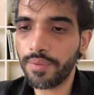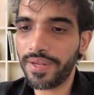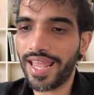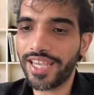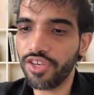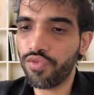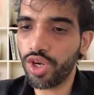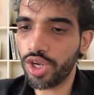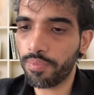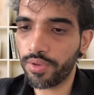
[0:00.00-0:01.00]
develop a liking
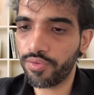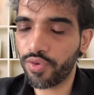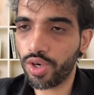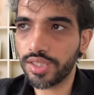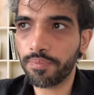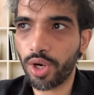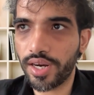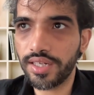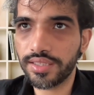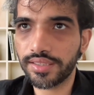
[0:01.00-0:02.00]
for your for the
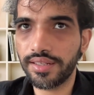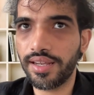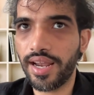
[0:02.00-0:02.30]
product,